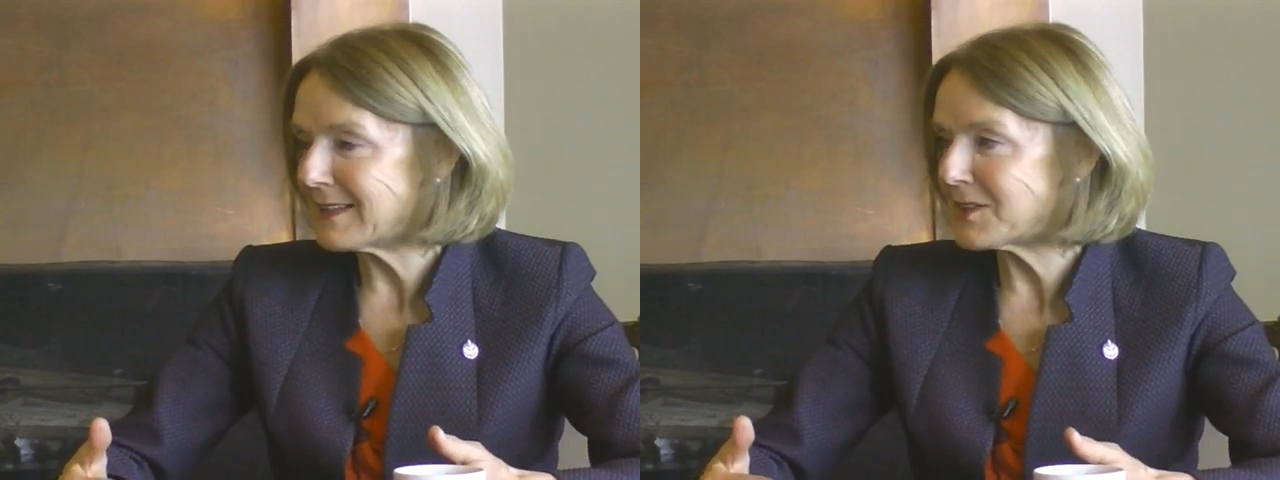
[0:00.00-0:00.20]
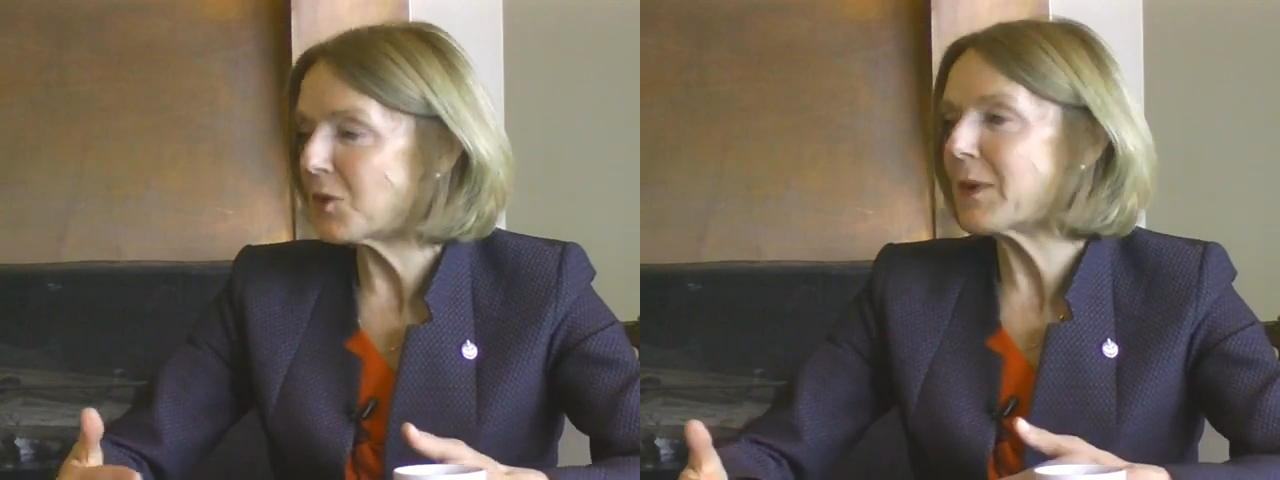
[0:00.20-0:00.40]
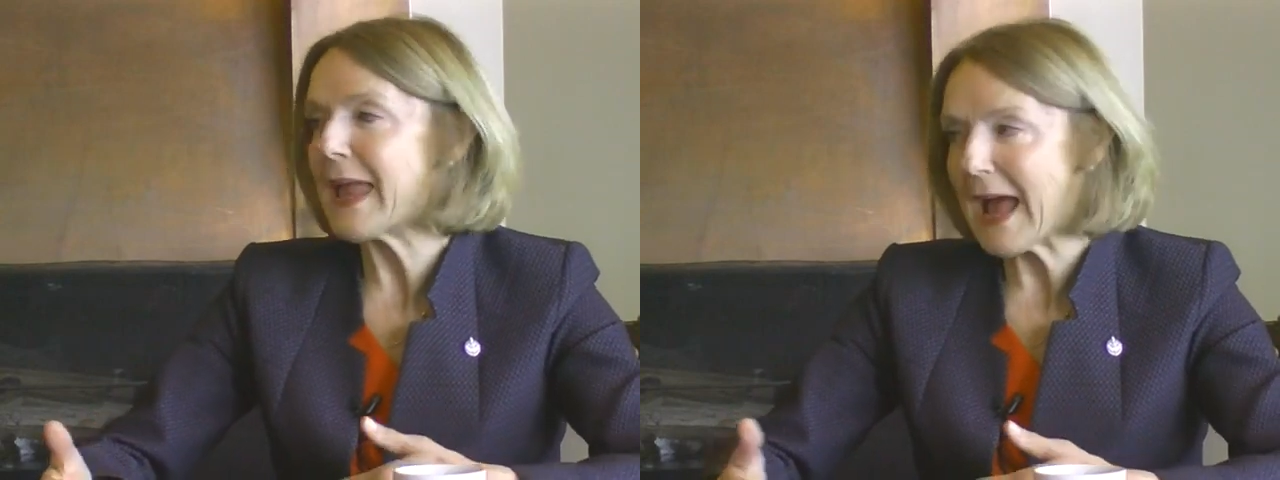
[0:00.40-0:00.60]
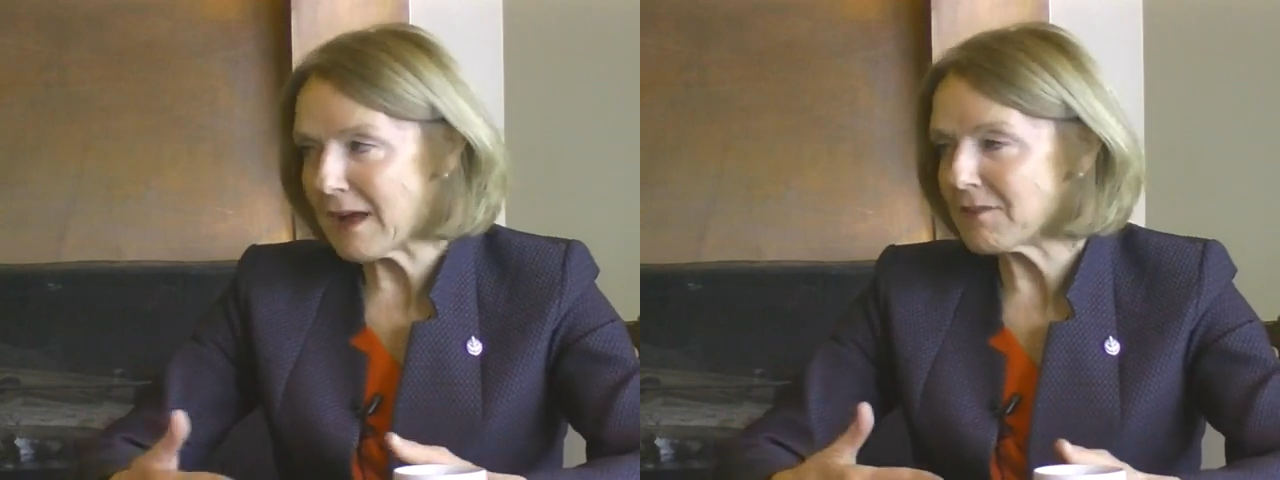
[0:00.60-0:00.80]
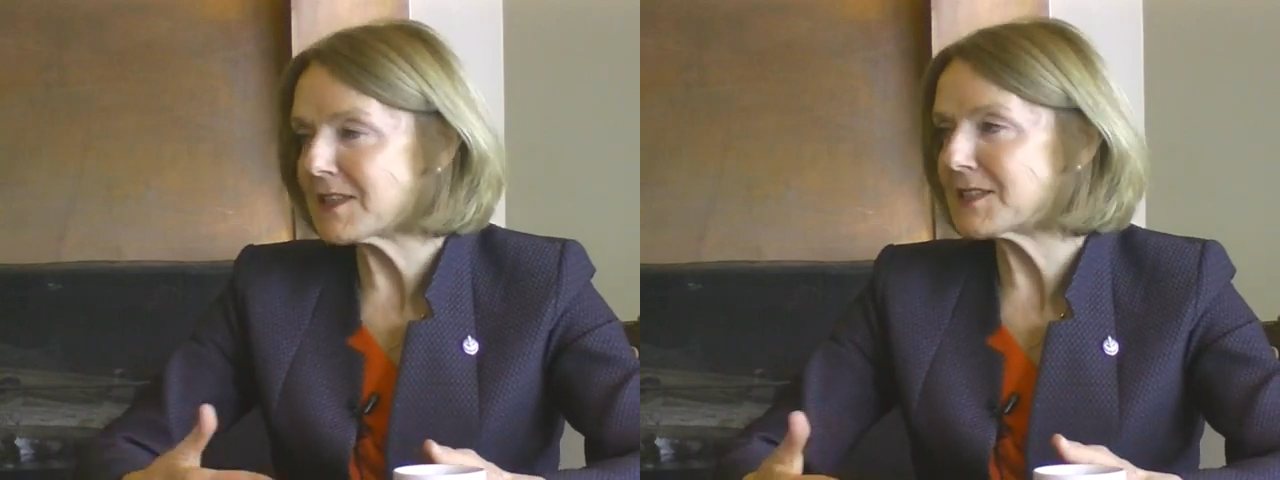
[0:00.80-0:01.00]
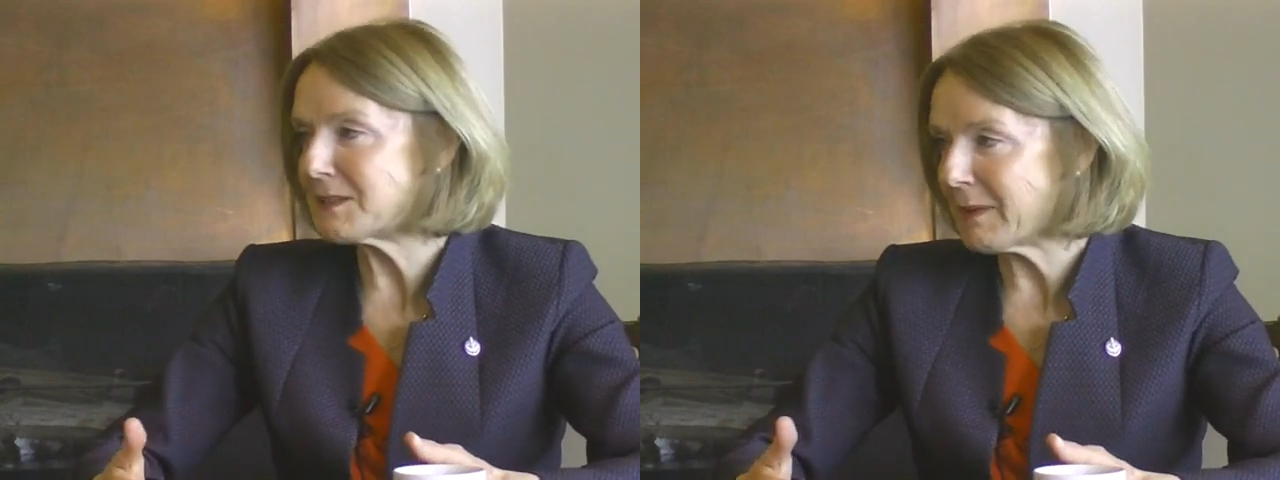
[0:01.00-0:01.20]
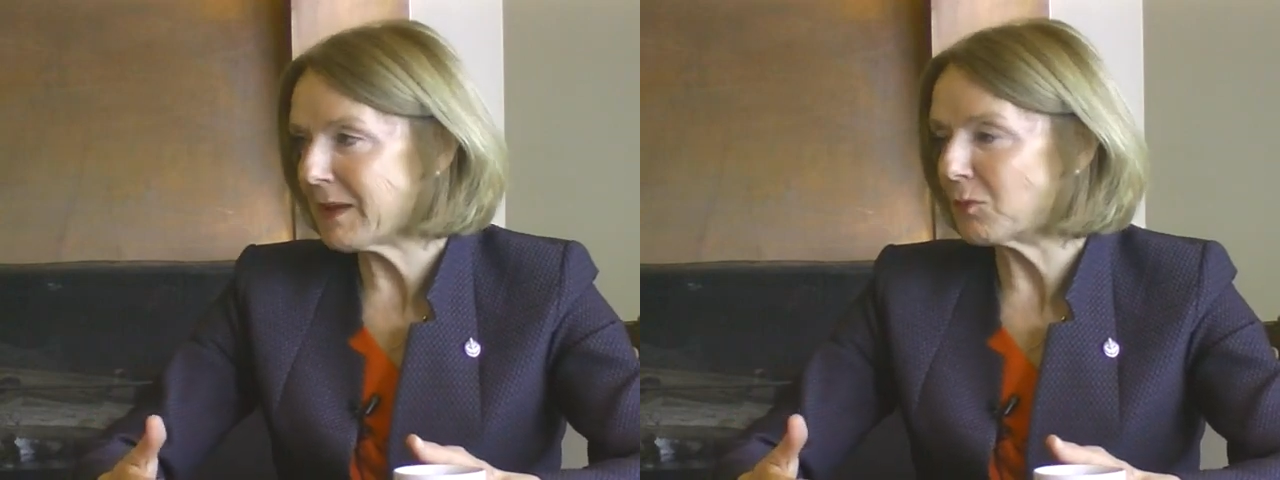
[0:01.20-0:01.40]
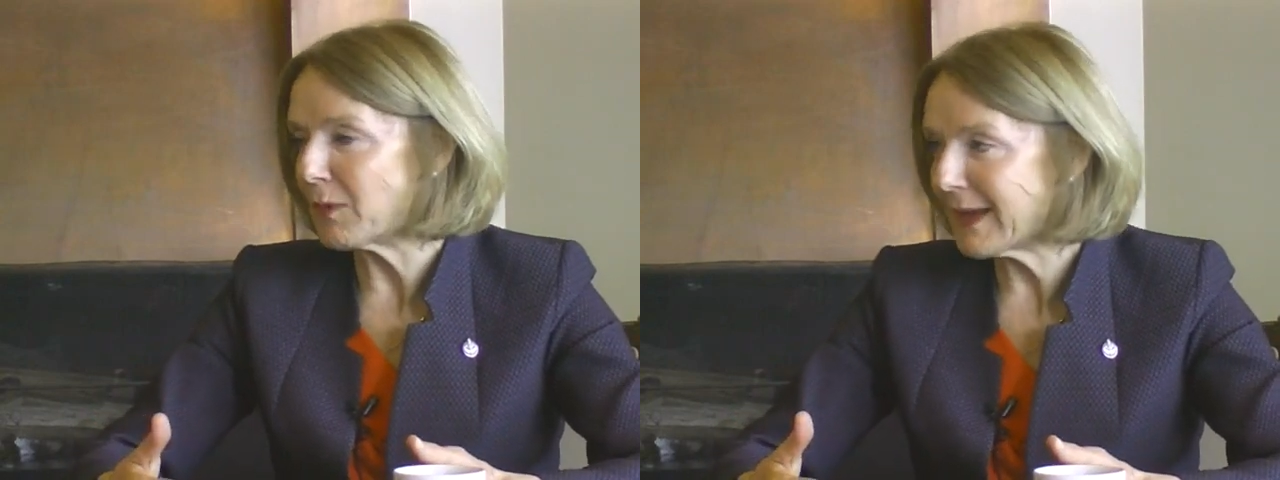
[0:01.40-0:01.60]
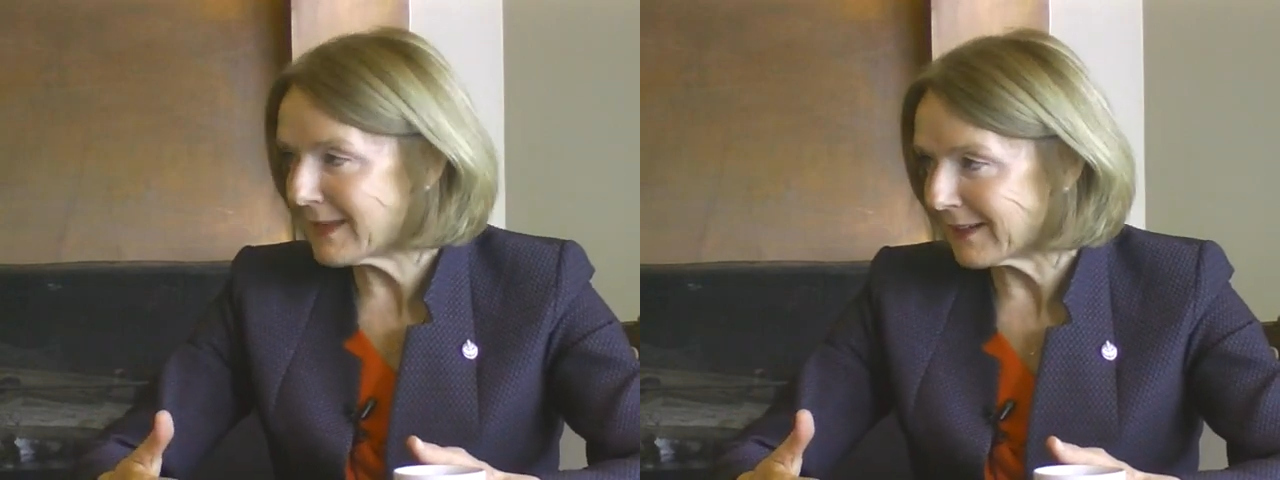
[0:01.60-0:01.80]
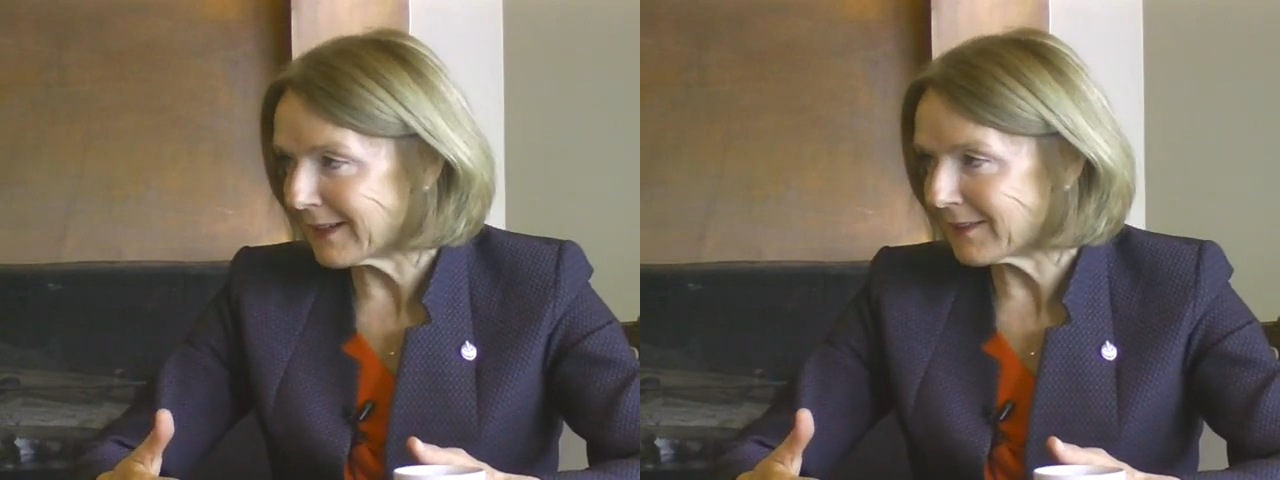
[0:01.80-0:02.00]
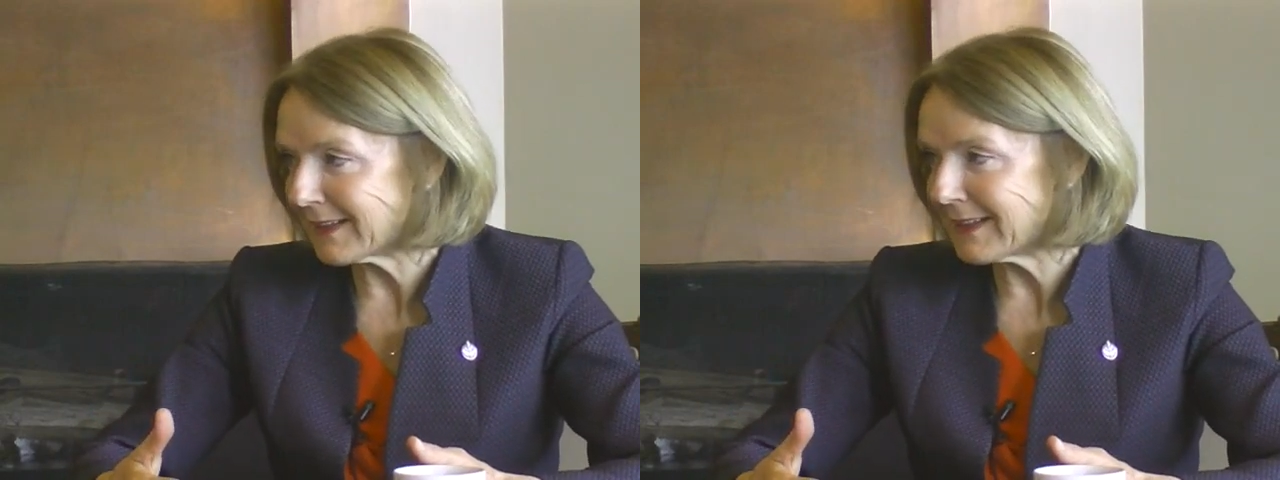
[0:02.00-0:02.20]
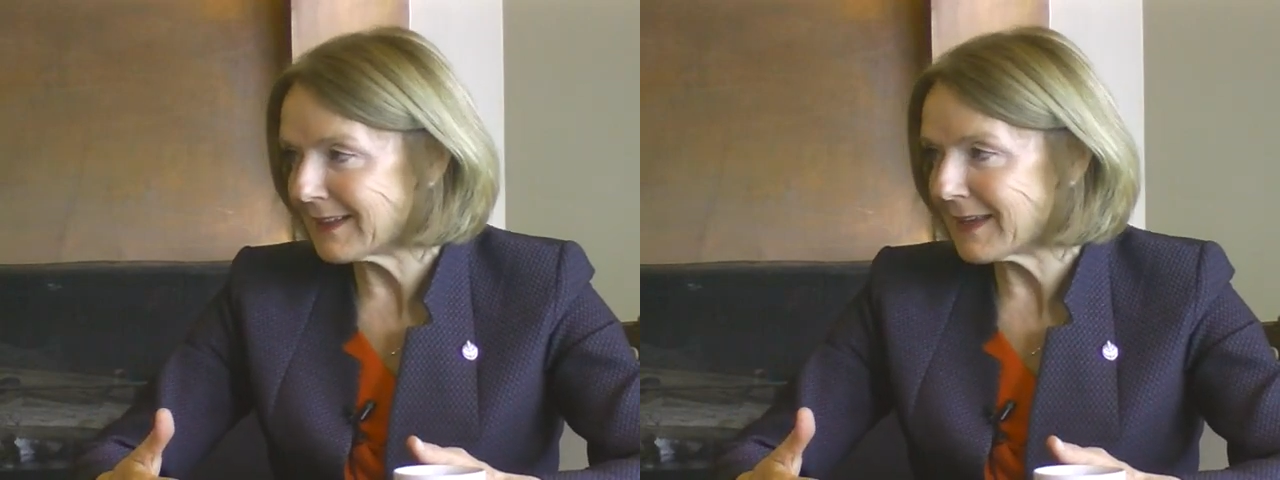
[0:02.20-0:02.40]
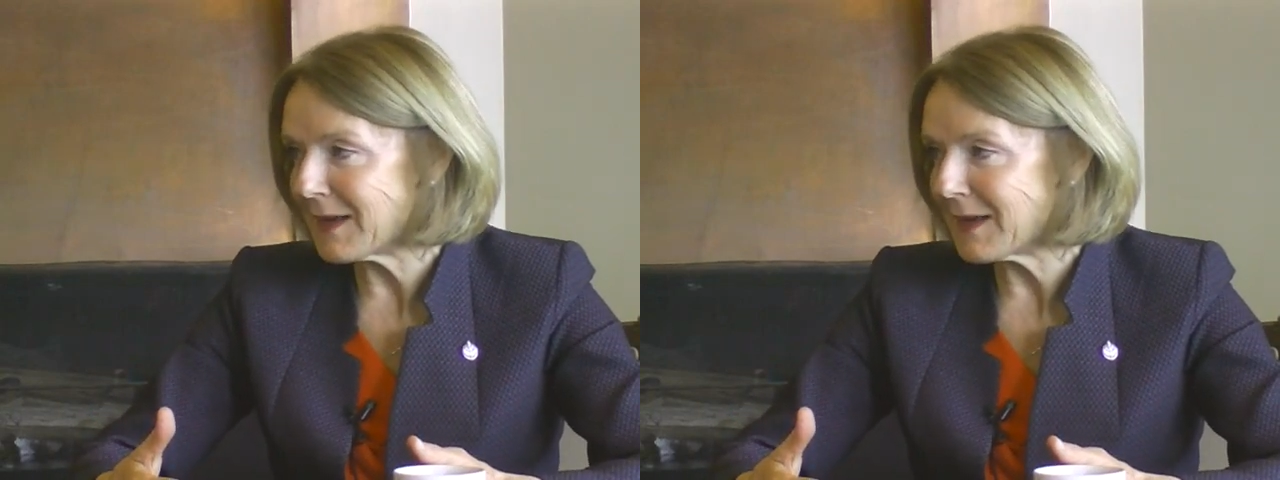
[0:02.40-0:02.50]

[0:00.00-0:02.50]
And so we have this debate regularly